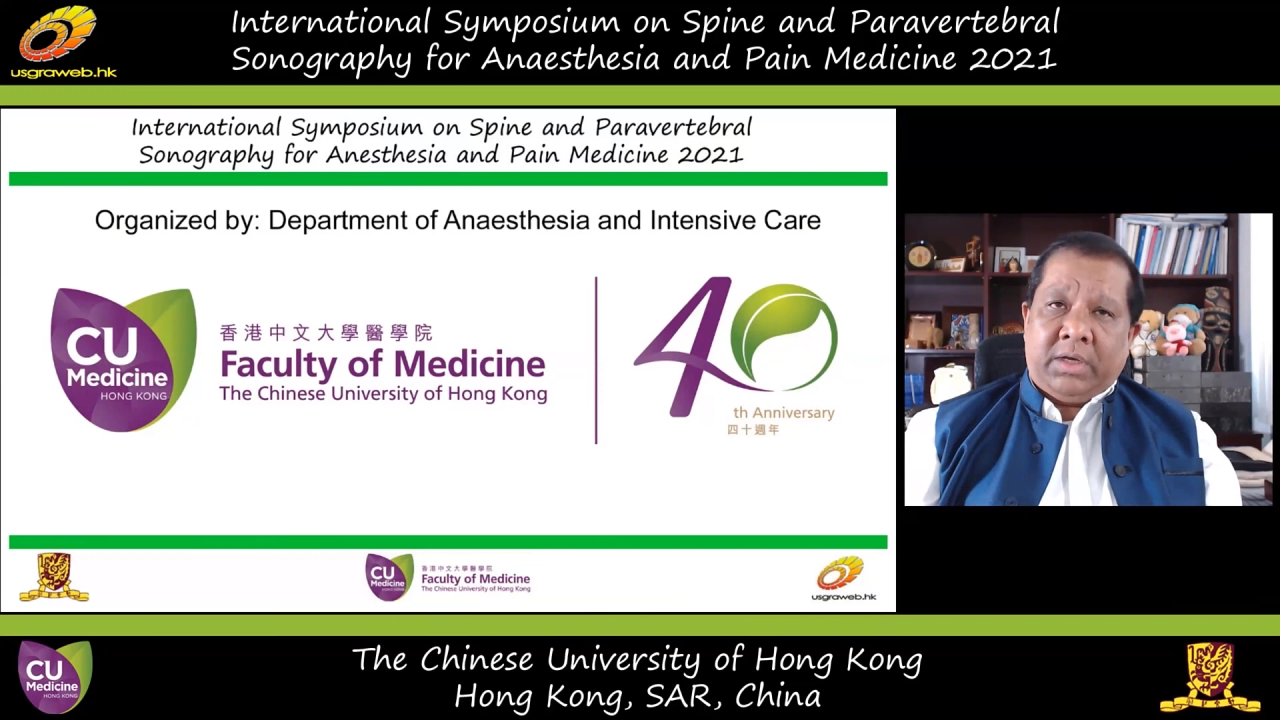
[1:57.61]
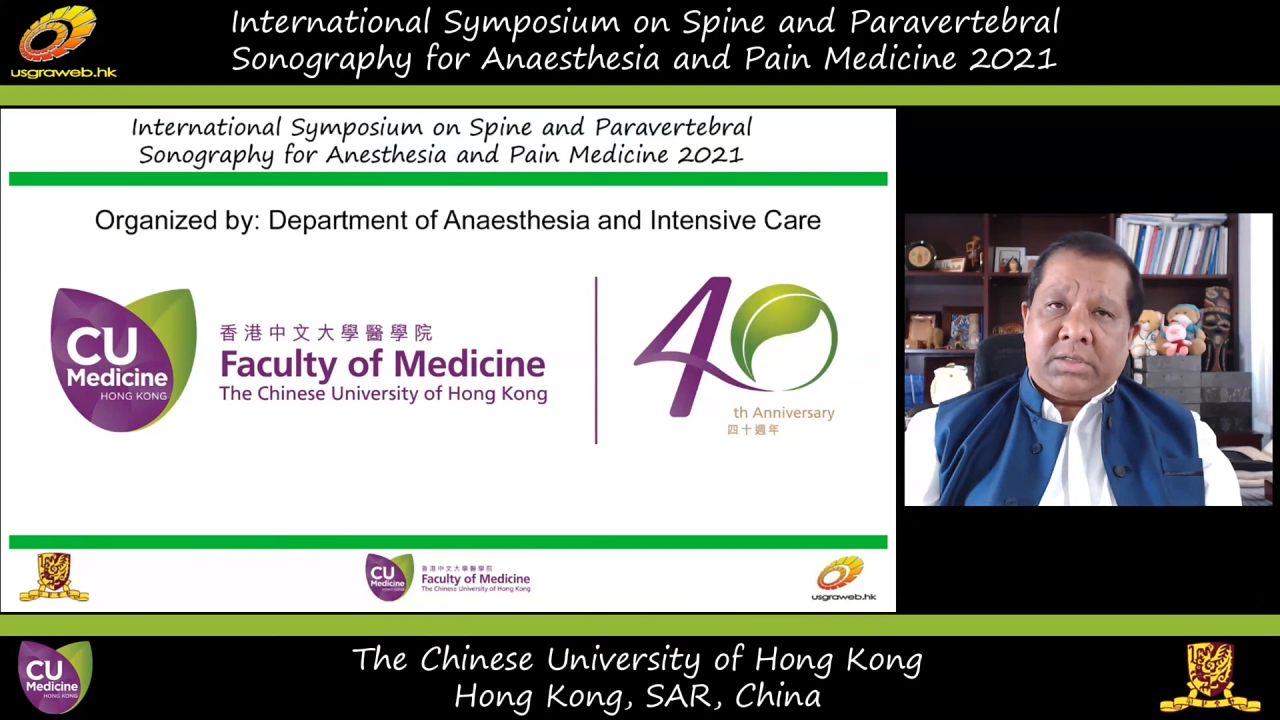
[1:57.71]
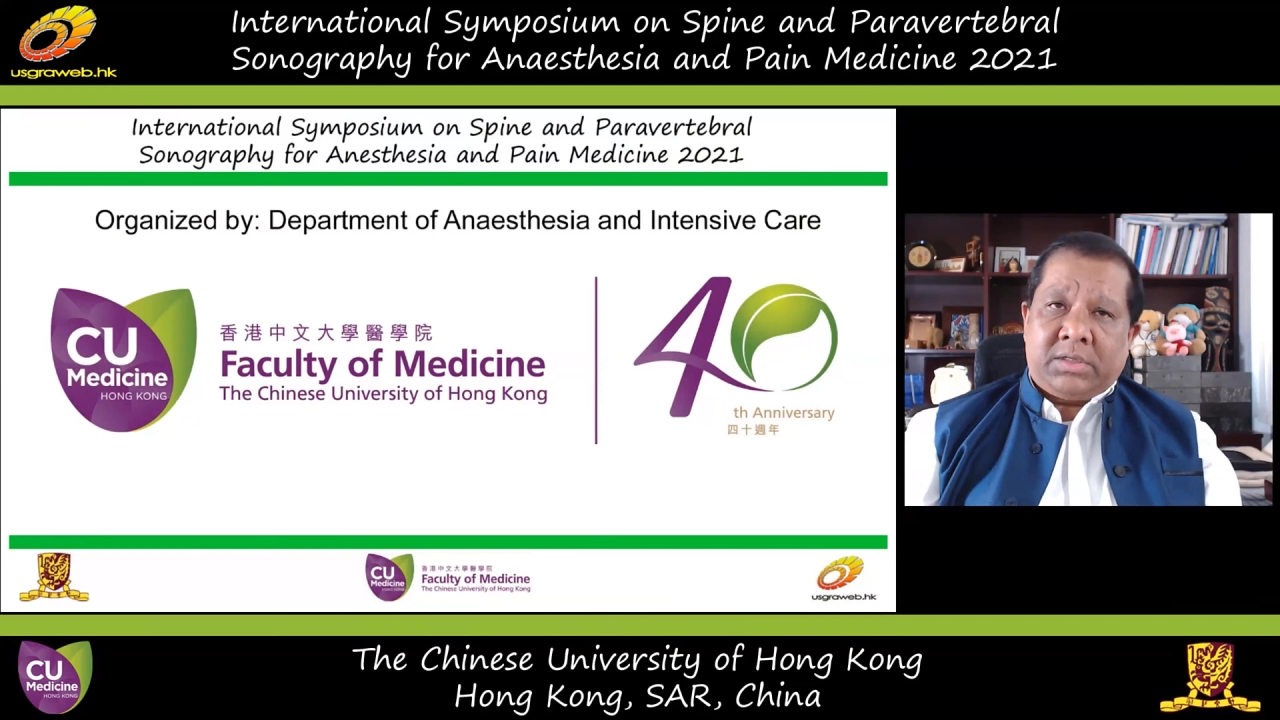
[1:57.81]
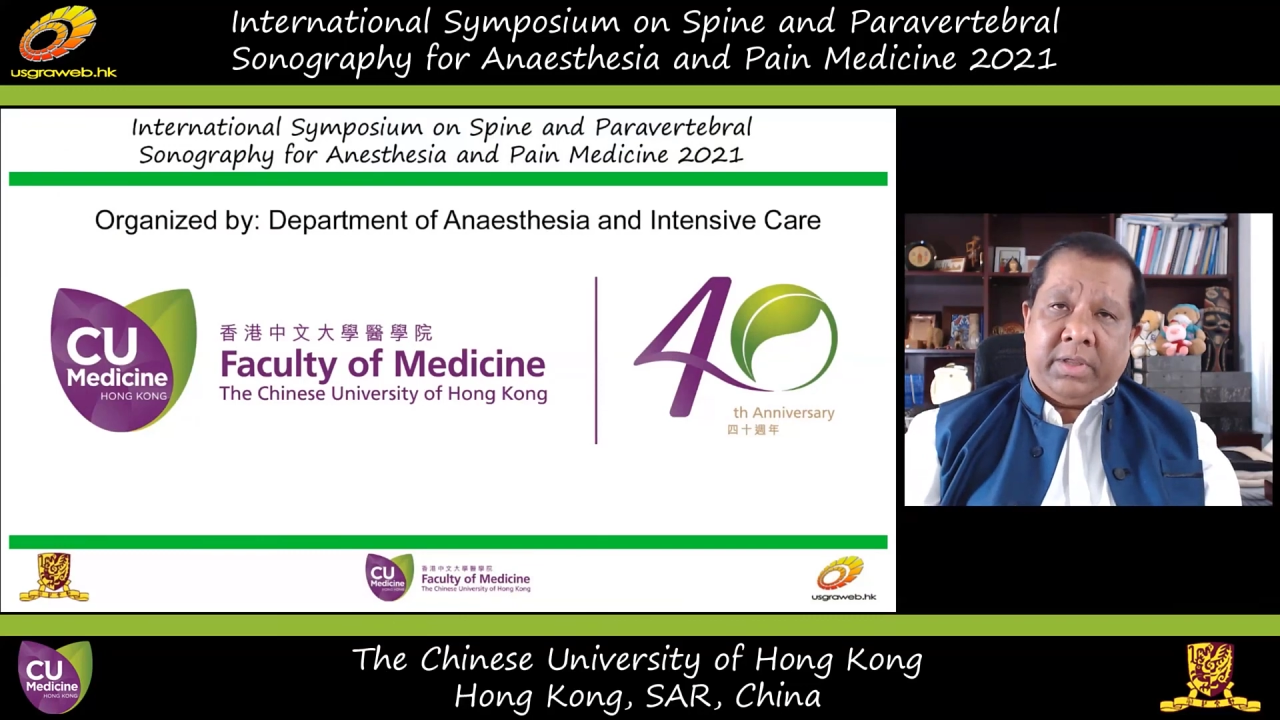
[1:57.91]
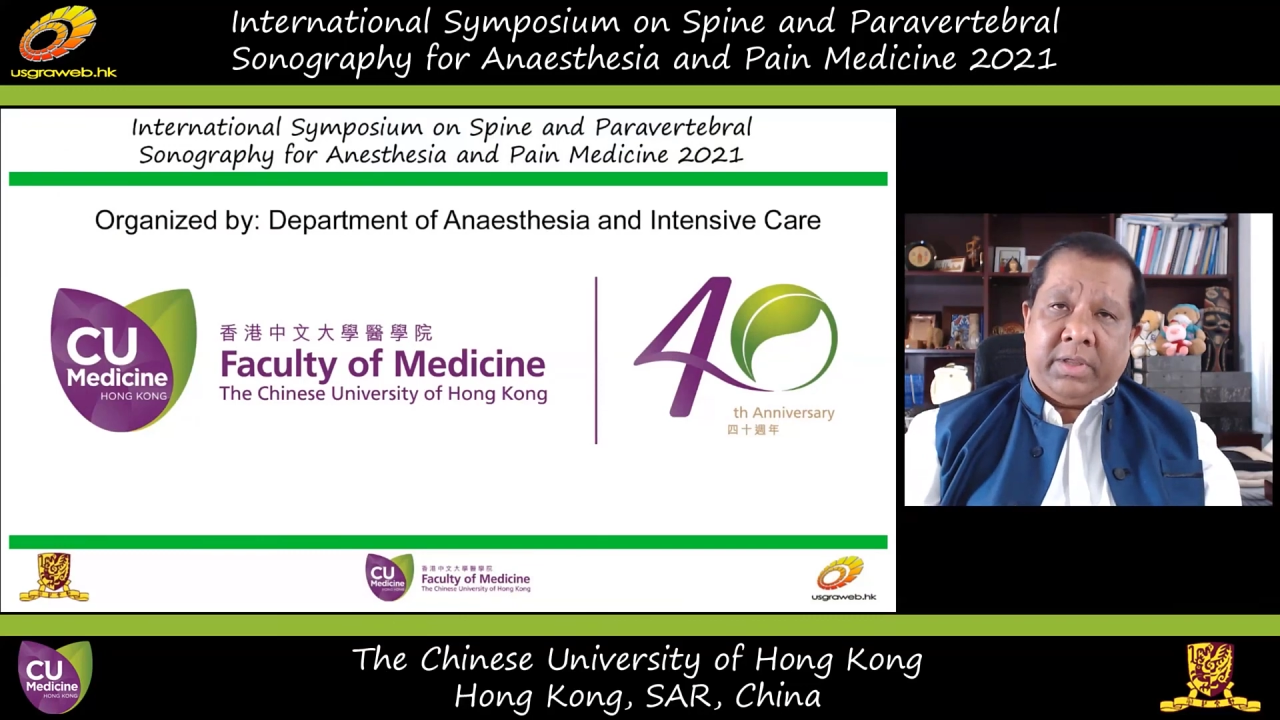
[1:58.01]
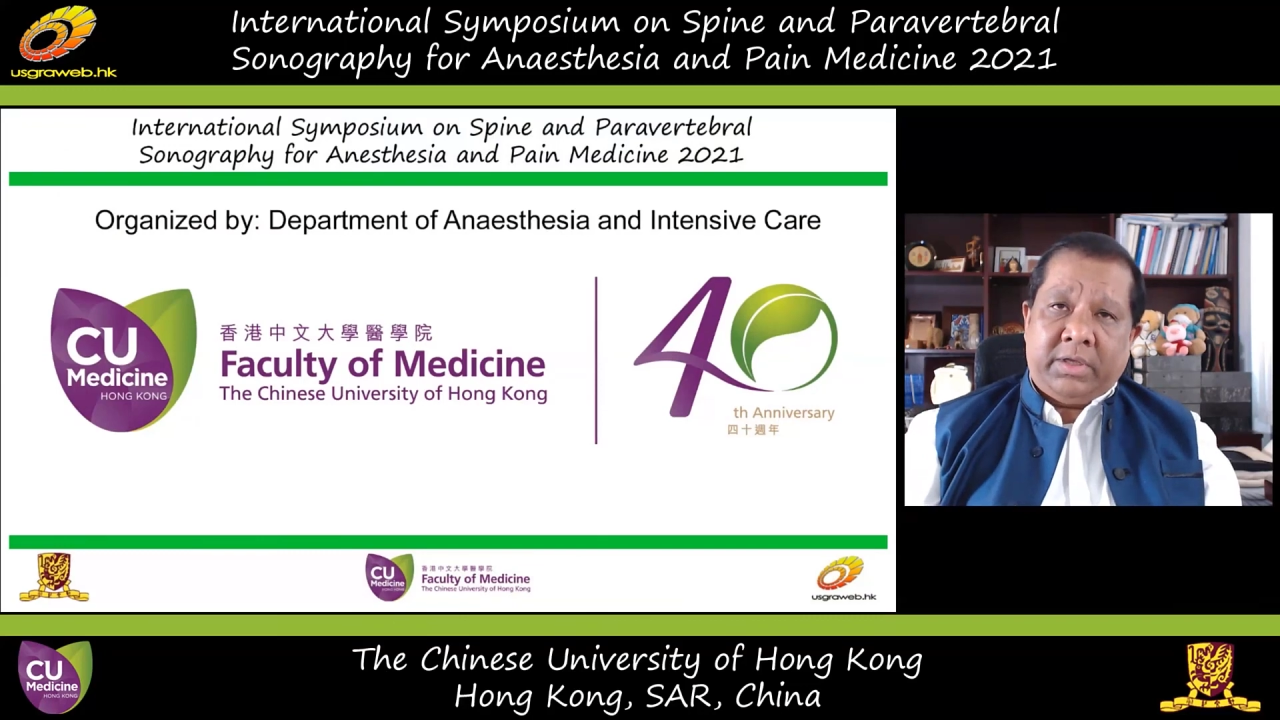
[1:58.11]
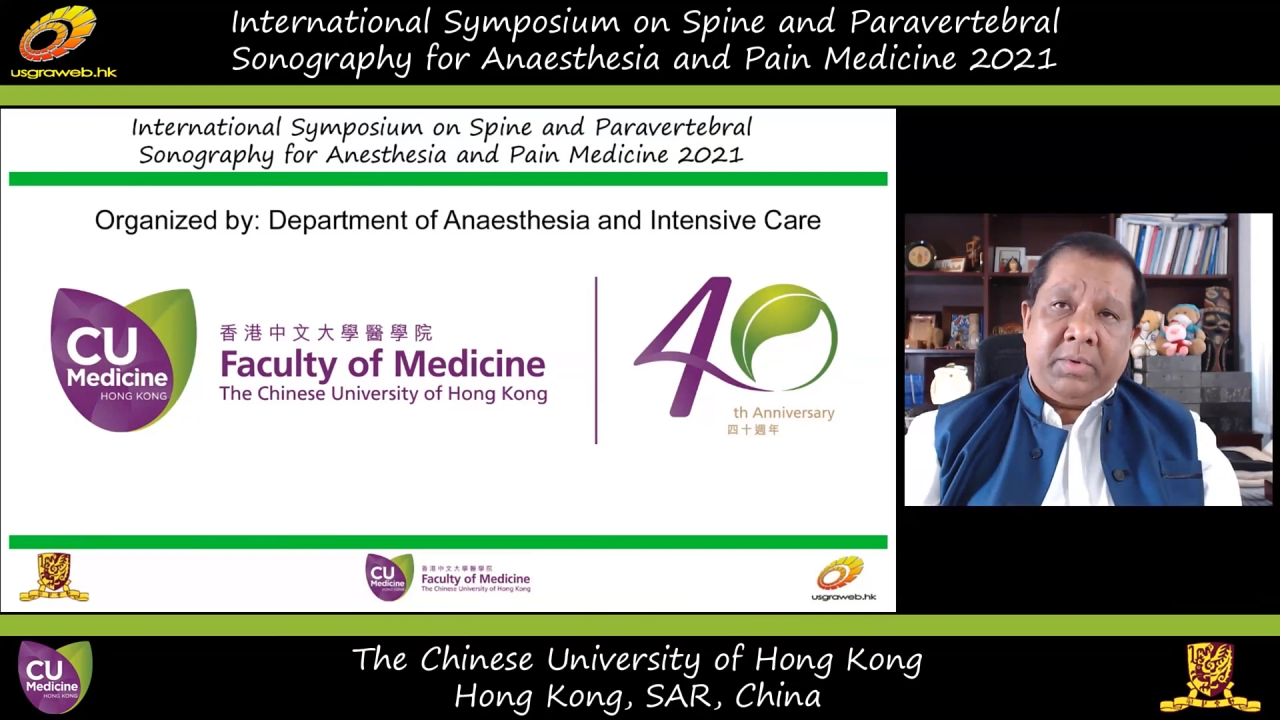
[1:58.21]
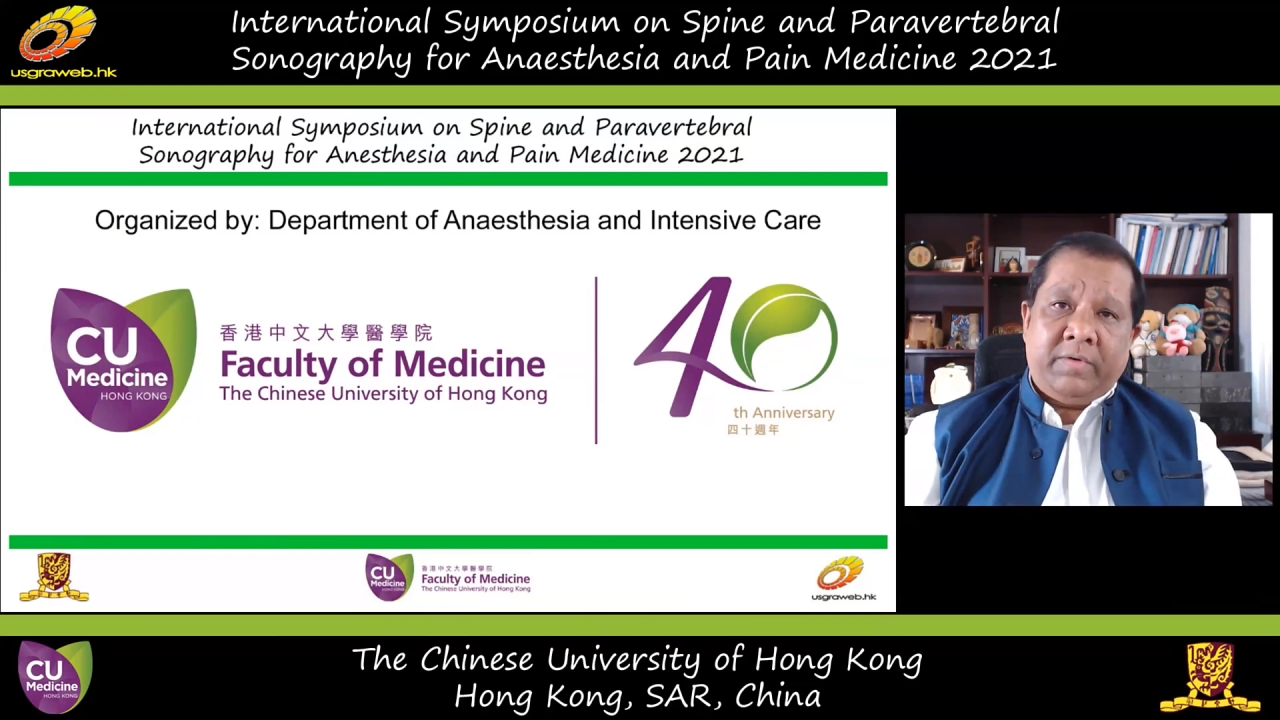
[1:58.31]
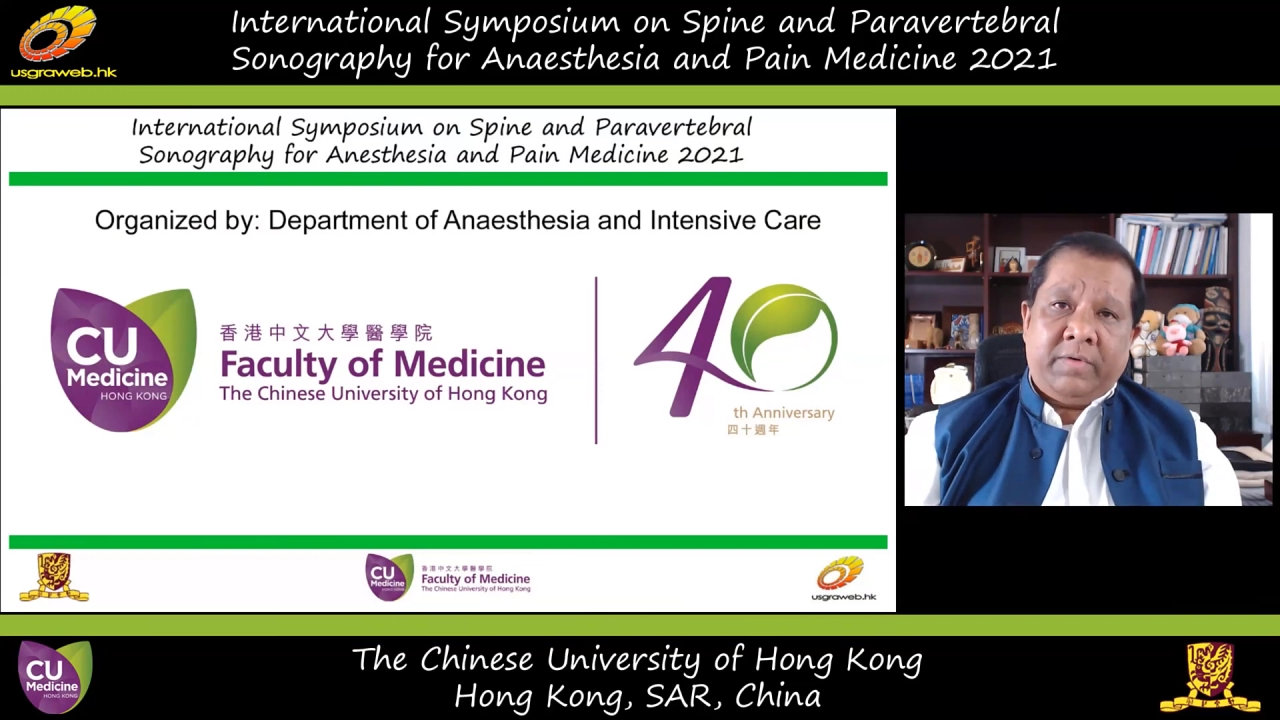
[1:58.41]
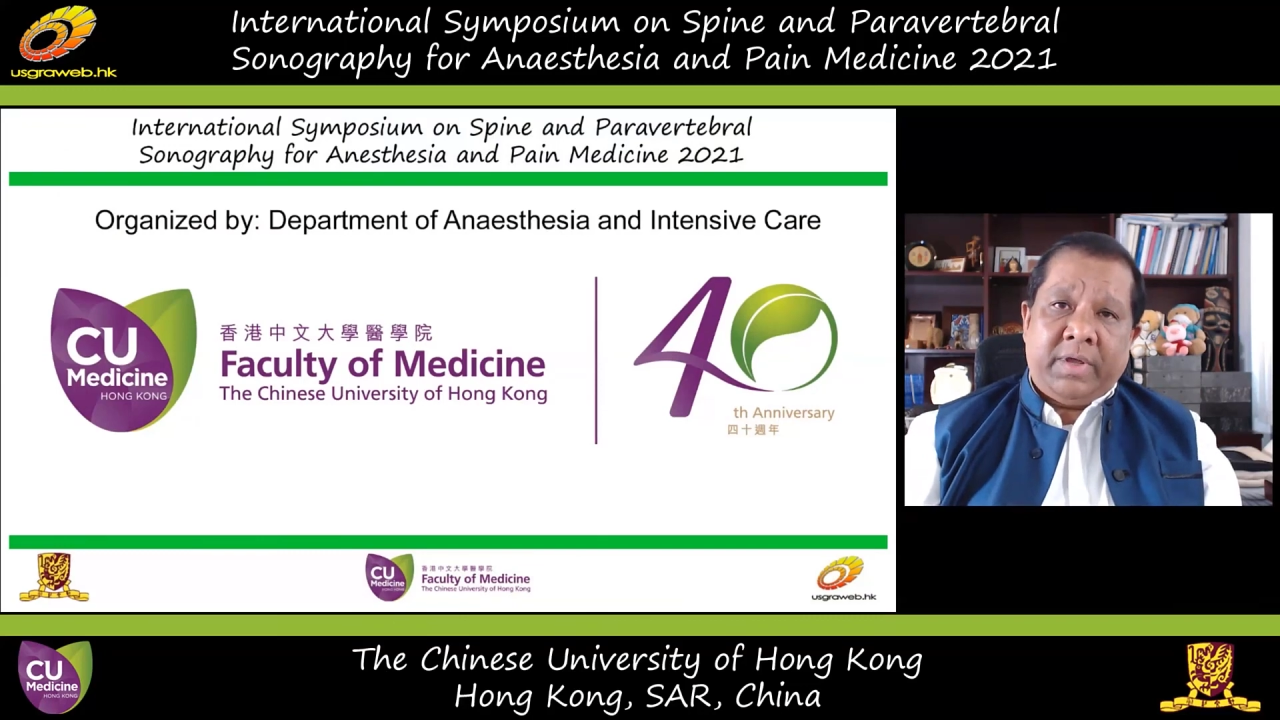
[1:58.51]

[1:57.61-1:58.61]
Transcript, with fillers: by the Department